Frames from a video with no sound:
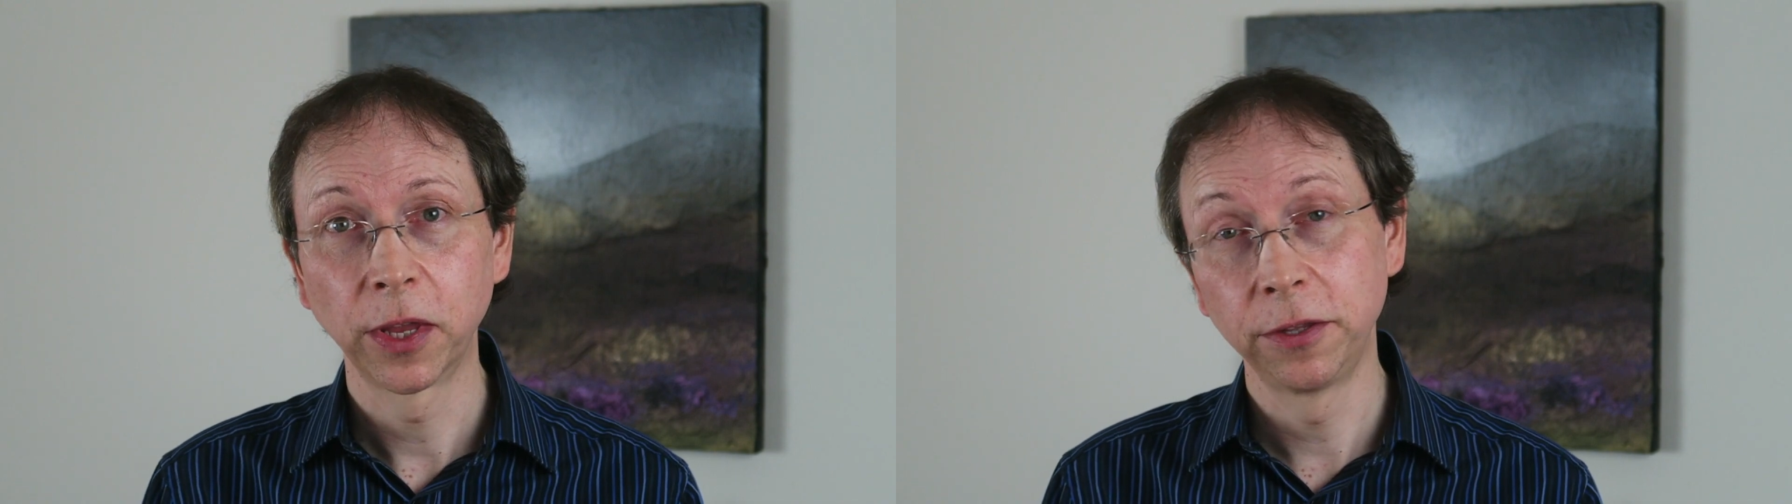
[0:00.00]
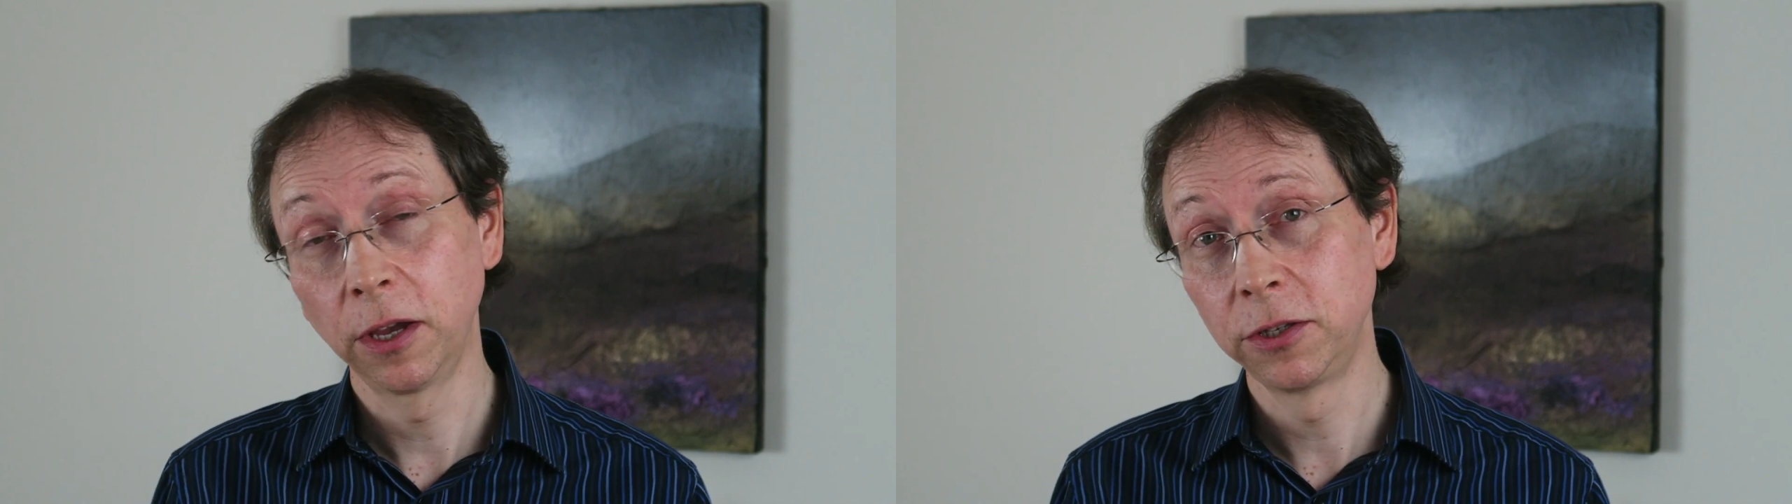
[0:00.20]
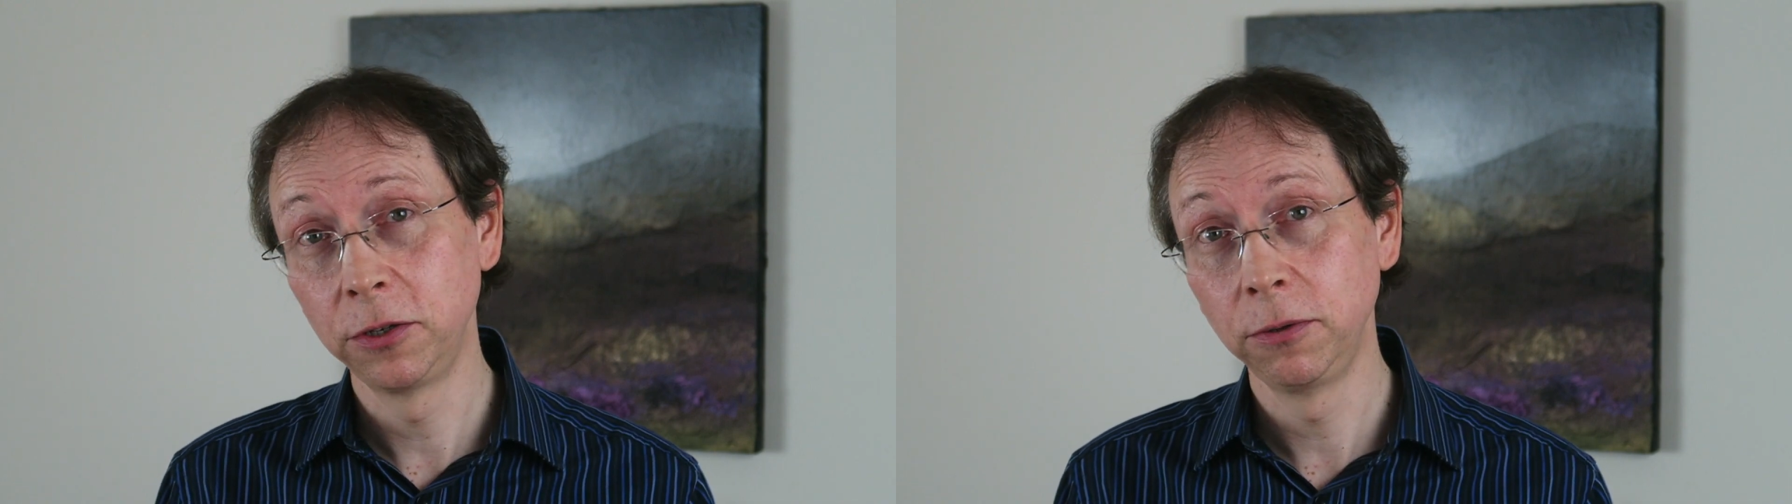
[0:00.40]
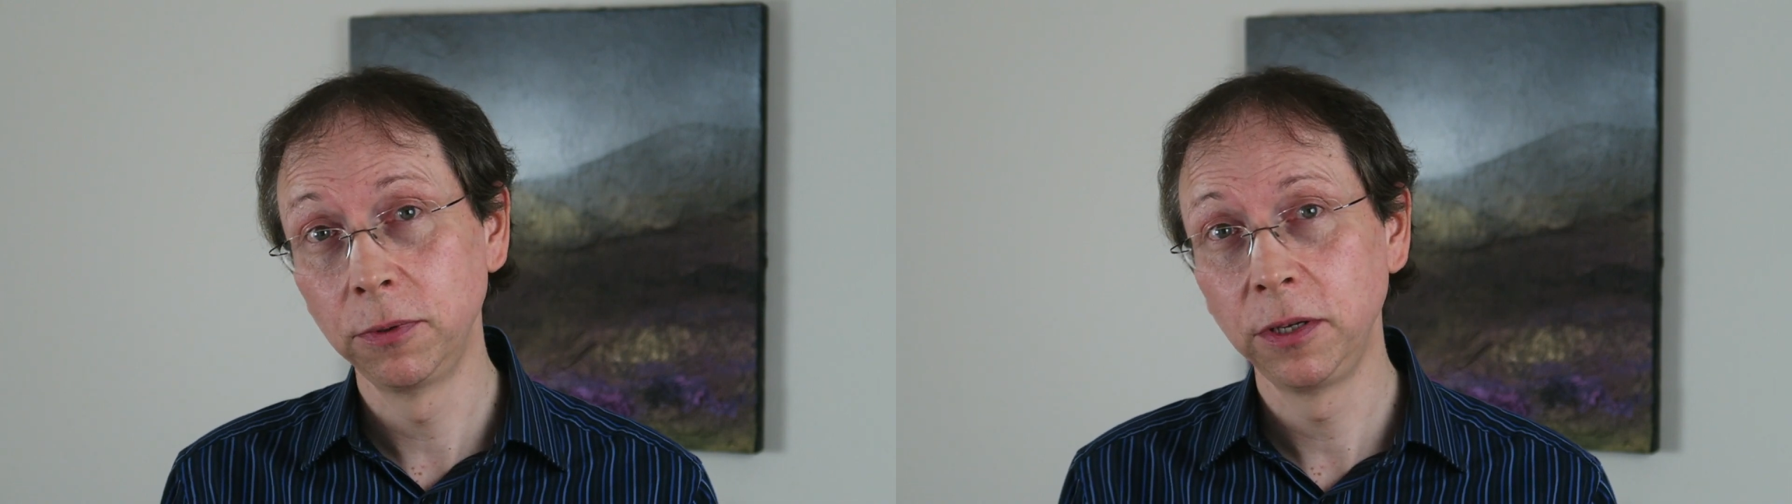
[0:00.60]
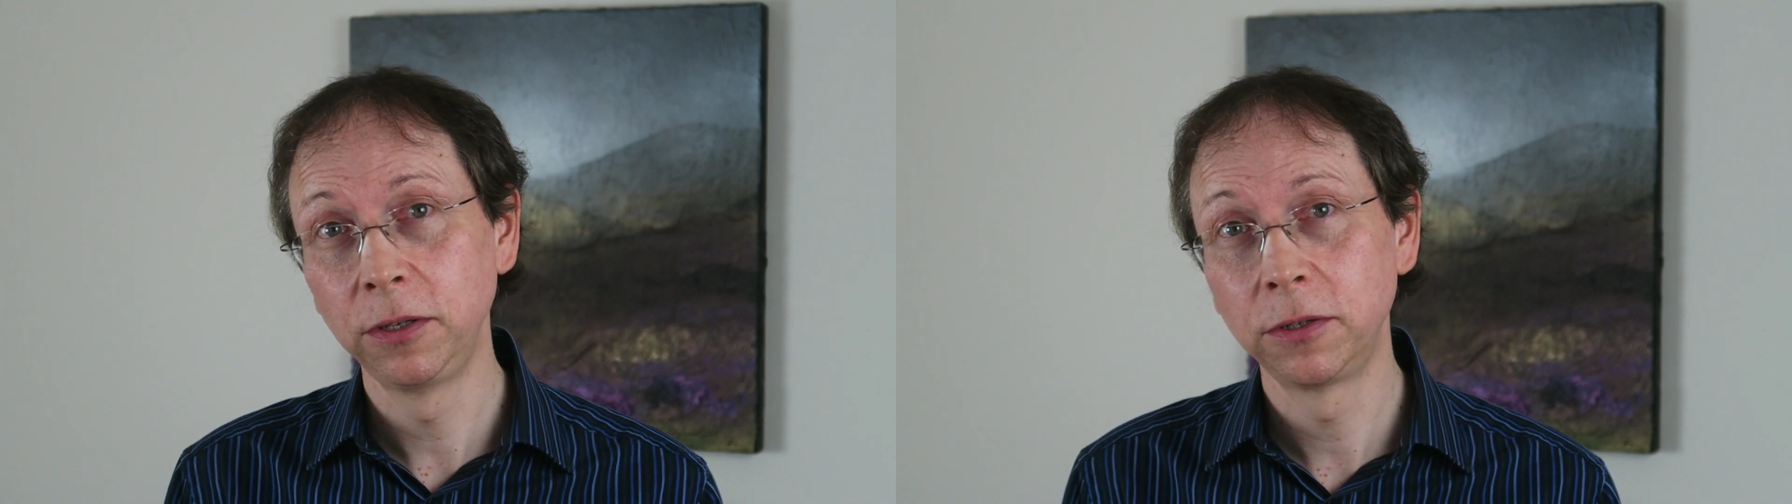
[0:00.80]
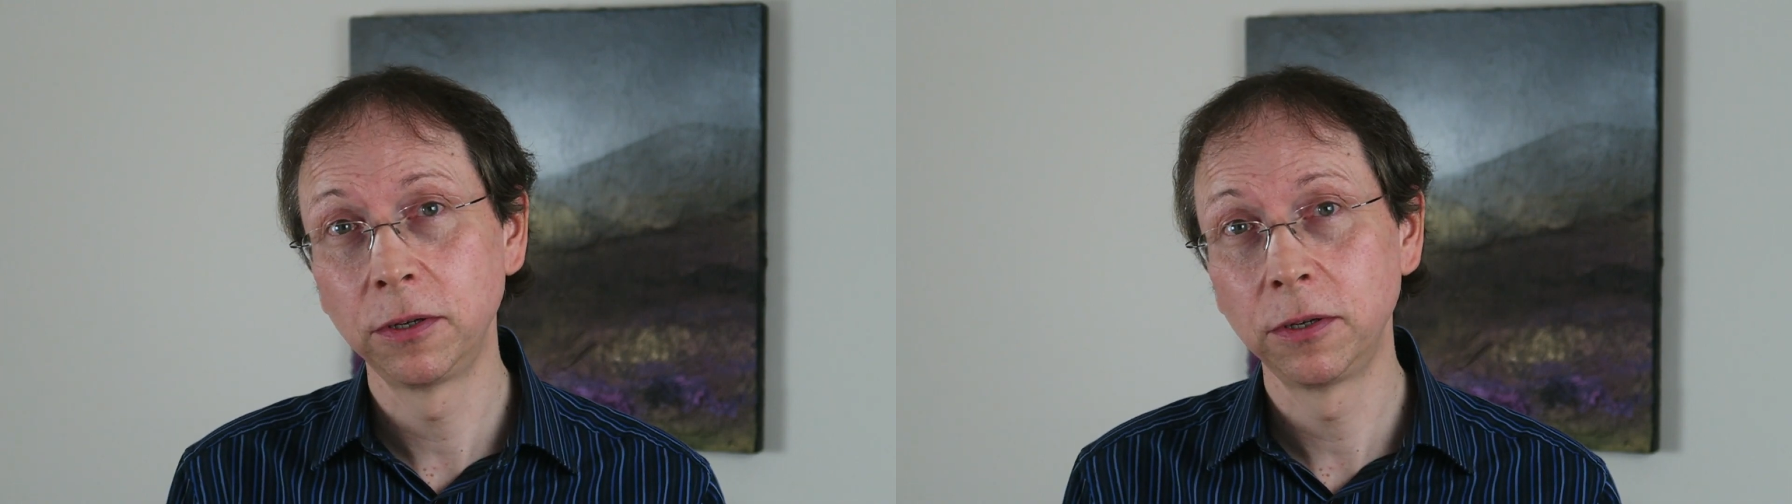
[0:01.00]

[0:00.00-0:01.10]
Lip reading: and that I do need